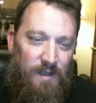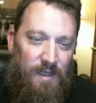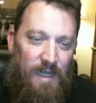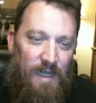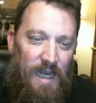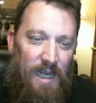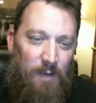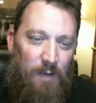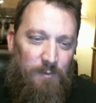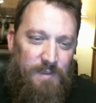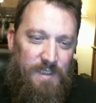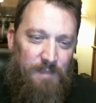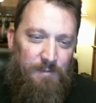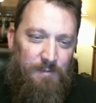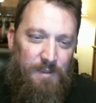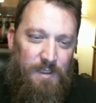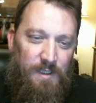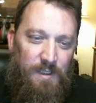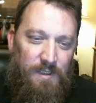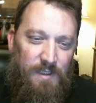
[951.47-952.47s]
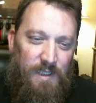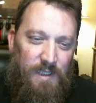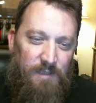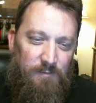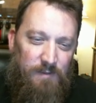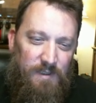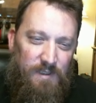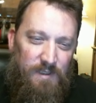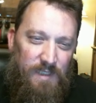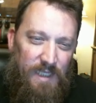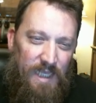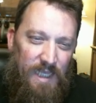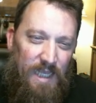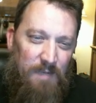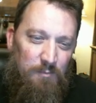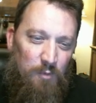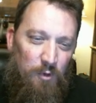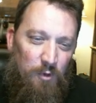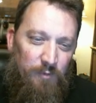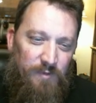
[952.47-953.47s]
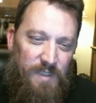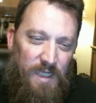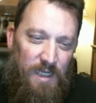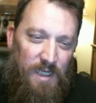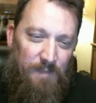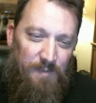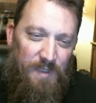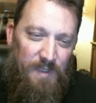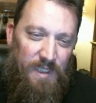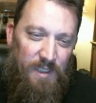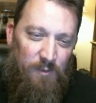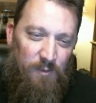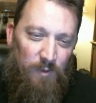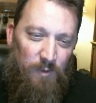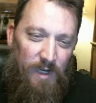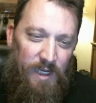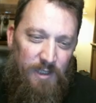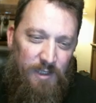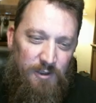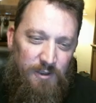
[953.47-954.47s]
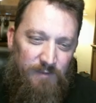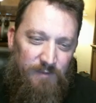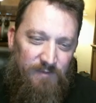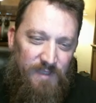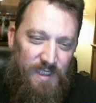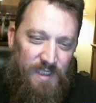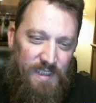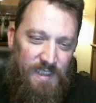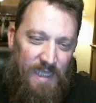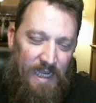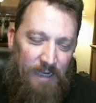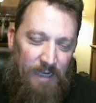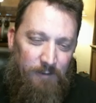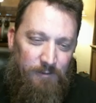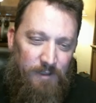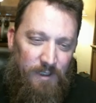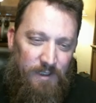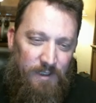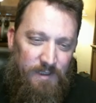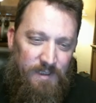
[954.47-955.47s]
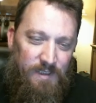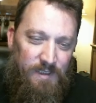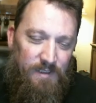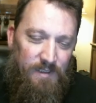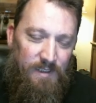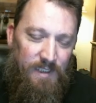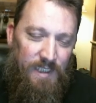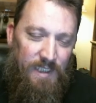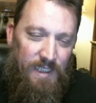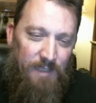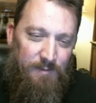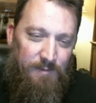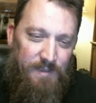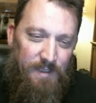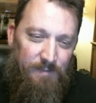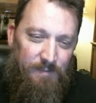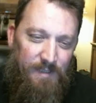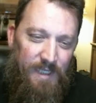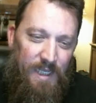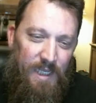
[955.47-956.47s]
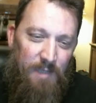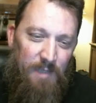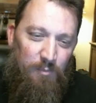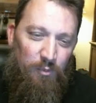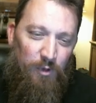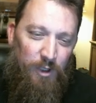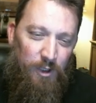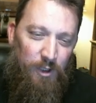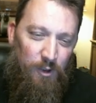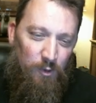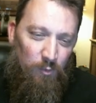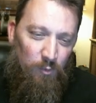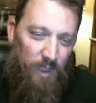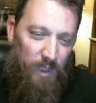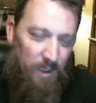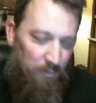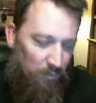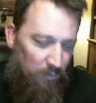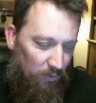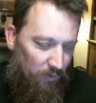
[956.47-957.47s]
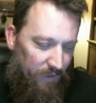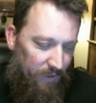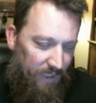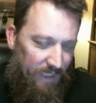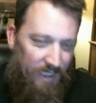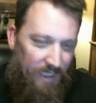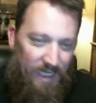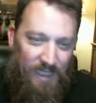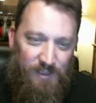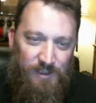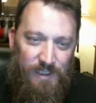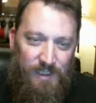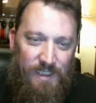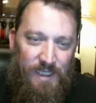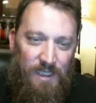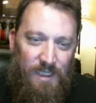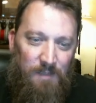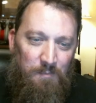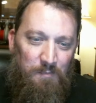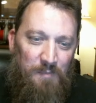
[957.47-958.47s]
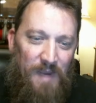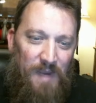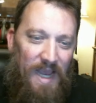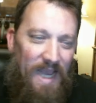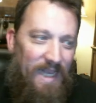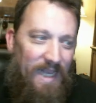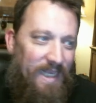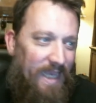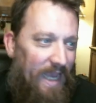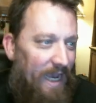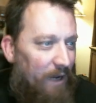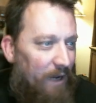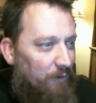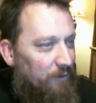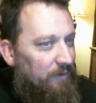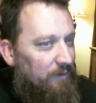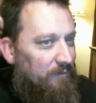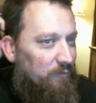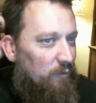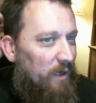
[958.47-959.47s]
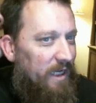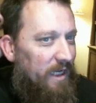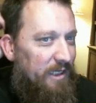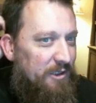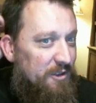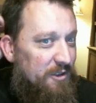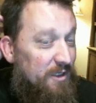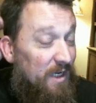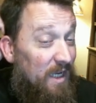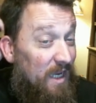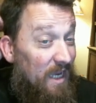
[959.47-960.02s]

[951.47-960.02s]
I was able to, they kind of moved up in range of these Aggradons, and I was able to hit a pretty good redeploy and actually get them back out of range.